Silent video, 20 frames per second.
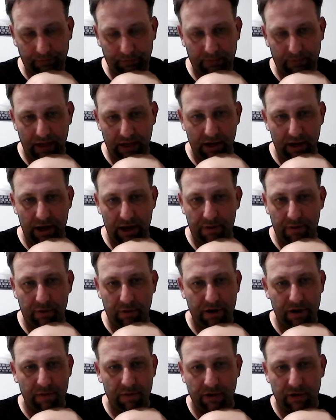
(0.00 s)
You can
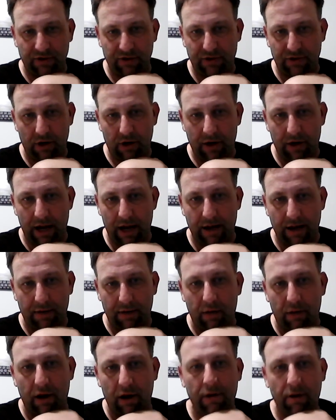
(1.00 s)
pretty much start
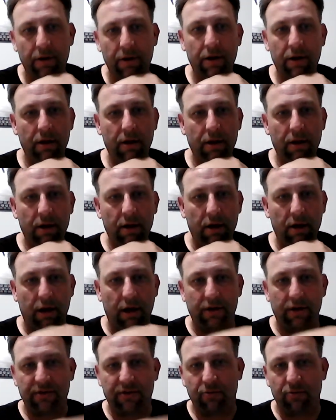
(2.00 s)
anywhere. I
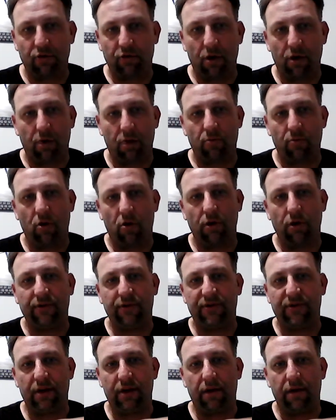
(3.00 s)
got some Gerard Morin
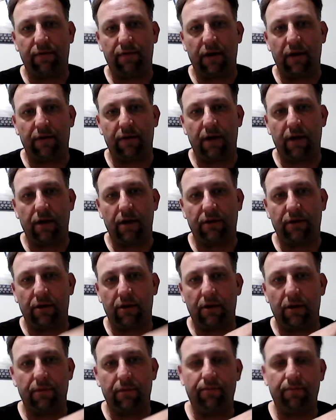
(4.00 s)
stuff. I got
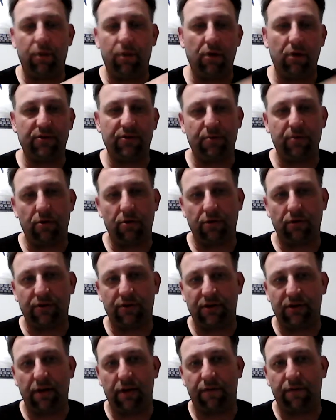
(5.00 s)
the pulse motor
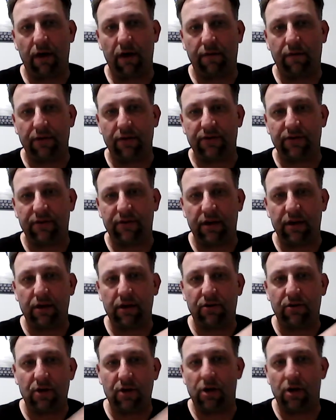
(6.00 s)
stuff,
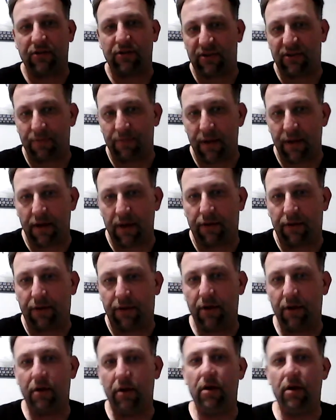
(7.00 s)
obviously. Don Smith.
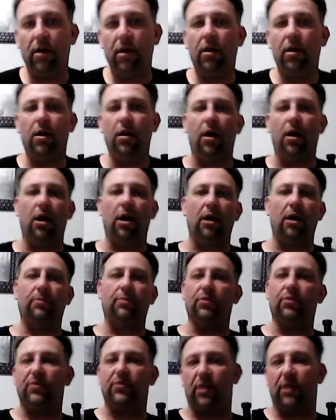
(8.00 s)

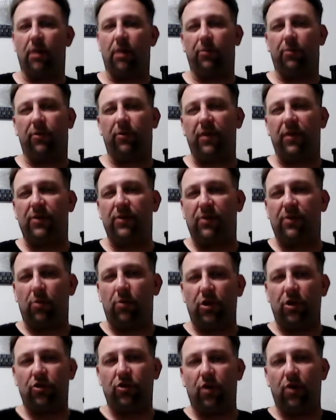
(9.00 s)
There's a couple of things I
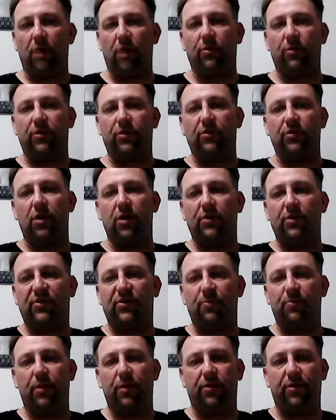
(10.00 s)
want to try with the Don
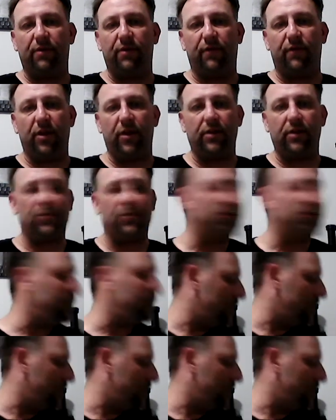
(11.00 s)
Smith device